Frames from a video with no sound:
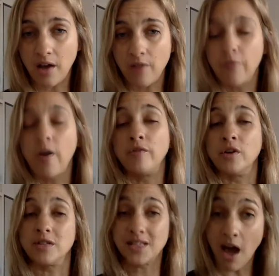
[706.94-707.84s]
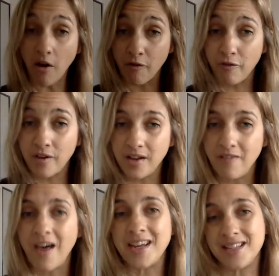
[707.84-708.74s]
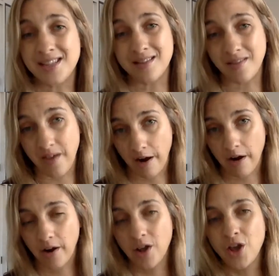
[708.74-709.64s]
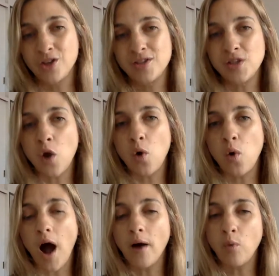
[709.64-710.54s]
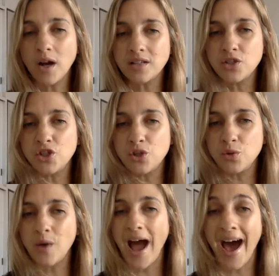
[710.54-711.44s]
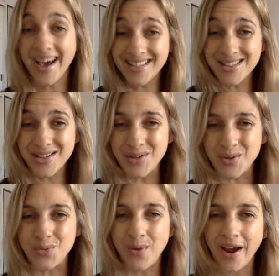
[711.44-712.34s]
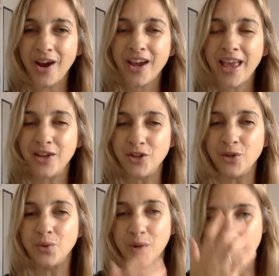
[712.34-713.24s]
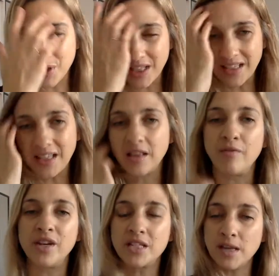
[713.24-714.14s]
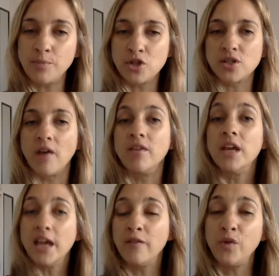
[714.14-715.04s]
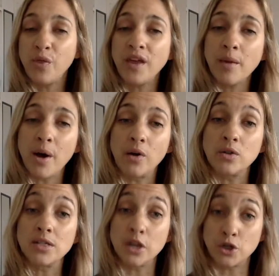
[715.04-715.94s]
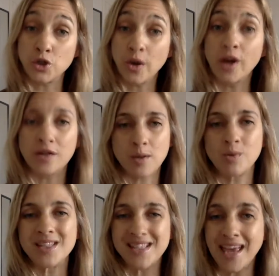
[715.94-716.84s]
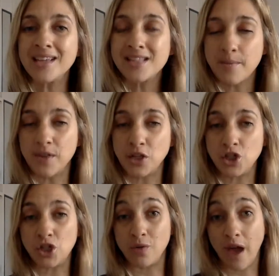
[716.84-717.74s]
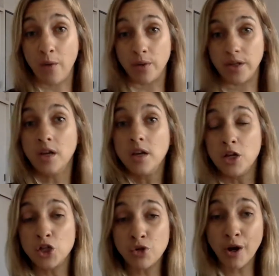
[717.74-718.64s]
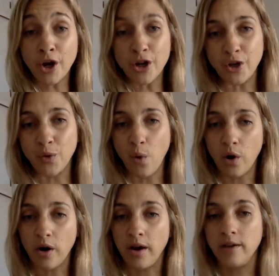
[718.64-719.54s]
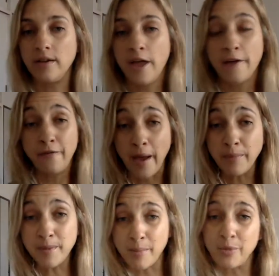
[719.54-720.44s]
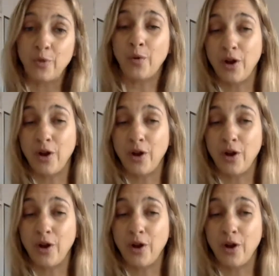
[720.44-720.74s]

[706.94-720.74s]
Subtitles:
of yourself that isn't there. So I want to ask you, where can you completely love and accept yourself? If you think about a trigger, someone saying something to you that would trigger you, or a family member or a